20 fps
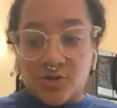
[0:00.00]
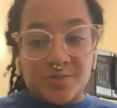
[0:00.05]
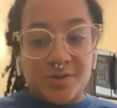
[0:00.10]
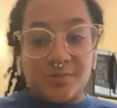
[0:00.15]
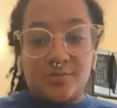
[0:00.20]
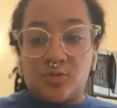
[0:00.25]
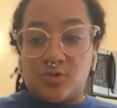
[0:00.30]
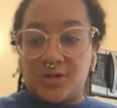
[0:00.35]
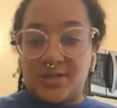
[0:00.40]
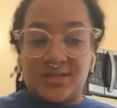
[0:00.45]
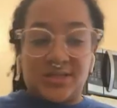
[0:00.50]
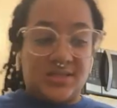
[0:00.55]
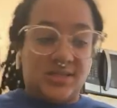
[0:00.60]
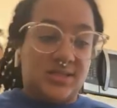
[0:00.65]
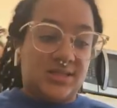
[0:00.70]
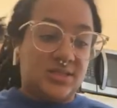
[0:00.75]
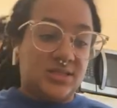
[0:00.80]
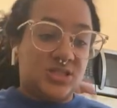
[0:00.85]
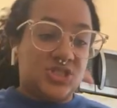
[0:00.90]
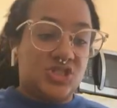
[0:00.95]
bit more
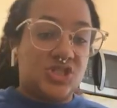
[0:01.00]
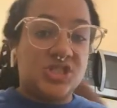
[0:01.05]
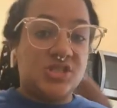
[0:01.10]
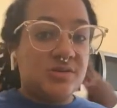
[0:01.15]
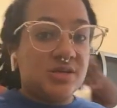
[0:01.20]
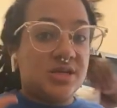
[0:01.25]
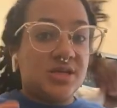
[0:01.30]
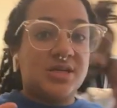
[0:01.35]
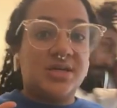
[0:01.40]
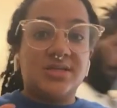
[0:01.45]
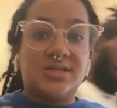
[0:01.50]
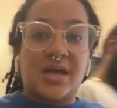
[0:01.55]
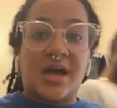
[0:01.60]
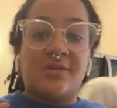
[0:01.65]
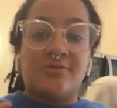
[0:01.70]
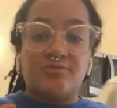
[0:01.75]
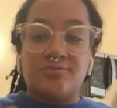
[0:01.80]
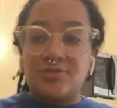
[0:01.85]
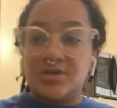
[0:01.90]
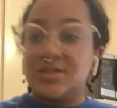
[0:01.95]
seasoning just because I
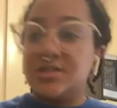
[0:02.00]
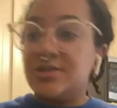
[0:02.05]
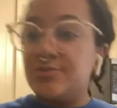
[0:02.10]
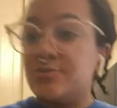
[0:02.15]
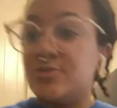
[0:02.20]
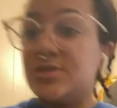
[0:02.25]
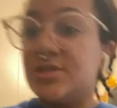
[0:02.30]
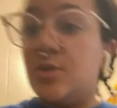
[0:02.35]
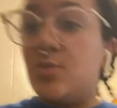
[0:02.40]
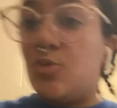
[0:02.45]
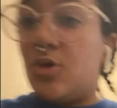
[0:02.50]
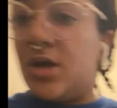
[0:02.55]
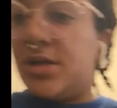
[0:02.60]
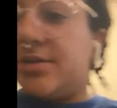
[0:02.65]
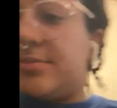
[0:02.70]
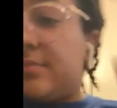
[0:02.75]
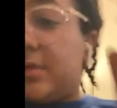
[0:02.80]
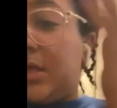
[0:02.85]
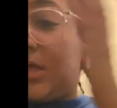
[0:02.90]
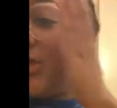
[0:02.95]
really, really want
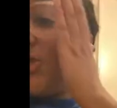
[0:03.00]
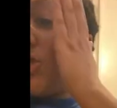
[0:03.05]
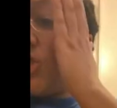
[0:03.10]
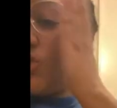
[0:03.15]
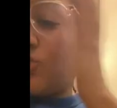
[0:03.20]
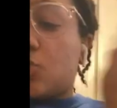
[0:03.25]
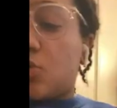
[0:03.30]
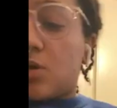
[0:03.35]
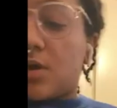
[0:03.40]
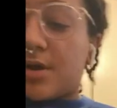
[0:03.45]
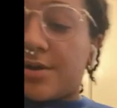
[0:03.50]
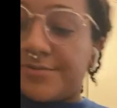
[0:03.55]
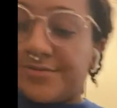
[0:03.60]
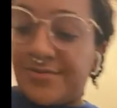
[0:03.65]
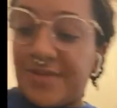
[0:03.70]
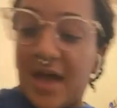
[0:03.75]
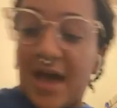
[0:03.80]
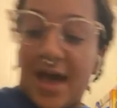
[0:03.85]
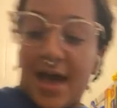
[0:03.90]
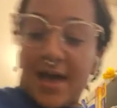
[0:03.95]
to make sure
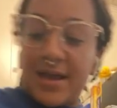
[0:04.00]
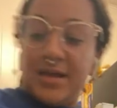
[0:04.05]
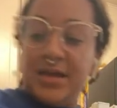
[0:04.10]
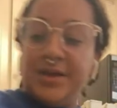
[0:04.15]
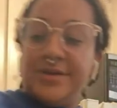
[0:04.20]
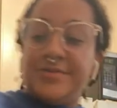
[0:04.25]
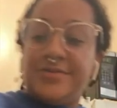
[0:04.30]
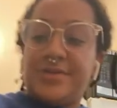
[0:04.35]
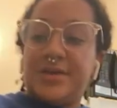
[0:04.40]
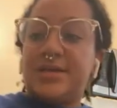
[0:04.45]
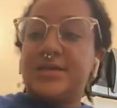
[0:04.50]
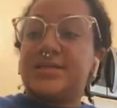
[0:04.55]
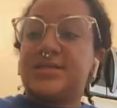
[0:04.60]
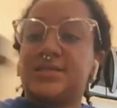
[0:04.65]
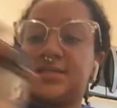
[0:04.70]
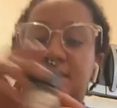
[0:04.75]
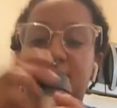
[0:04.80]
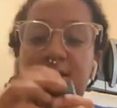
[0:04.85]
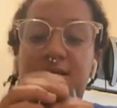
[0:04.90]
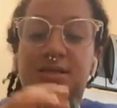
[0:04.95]
that
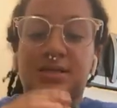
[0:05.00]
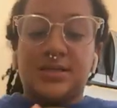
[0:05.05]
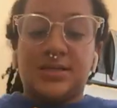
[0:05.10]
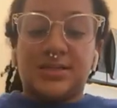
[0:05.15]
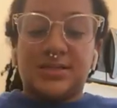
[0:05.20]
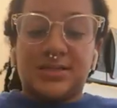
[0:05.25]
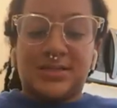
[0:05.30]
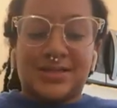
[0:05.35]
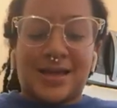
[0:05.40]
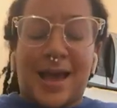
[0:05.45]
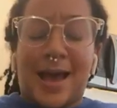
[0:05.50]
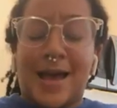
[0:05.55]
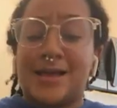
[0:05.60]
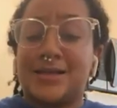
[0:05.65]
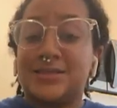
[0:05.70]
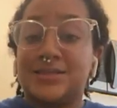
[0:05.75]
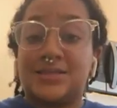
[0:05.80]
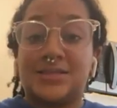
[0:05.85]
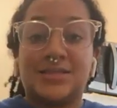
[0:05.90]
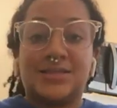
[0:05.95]
this is
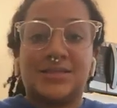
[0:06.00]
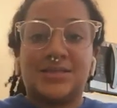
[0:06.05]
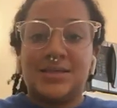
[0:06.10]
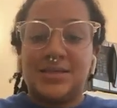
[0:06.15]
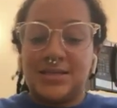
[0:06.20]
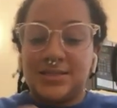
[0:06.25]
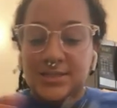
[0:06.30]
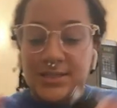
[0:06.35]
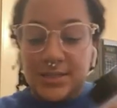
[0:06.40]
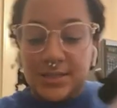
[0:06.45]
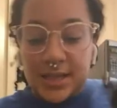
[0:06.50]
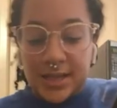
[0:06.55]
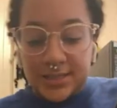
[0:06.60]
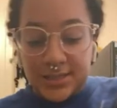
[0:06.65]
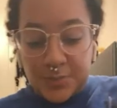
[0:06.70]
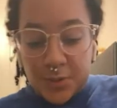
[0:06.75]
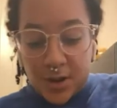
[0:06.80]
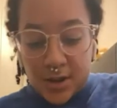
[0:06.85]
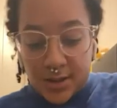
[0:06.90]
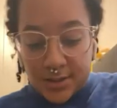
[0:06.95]
as seasoned as
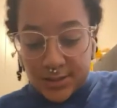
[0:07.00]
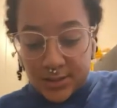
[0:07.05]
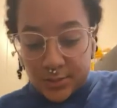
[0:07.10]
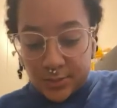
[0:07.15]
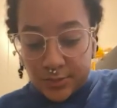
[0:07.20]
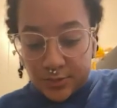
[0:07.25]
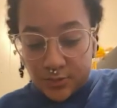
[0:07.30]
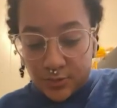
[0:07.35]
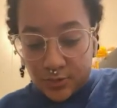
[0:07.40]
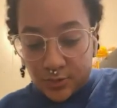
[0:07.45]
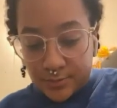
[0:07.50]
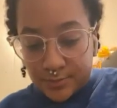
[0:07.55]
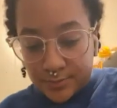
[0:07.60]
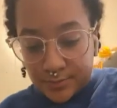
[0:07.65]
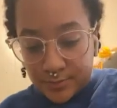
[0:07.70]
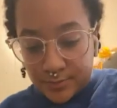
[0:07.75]
possible.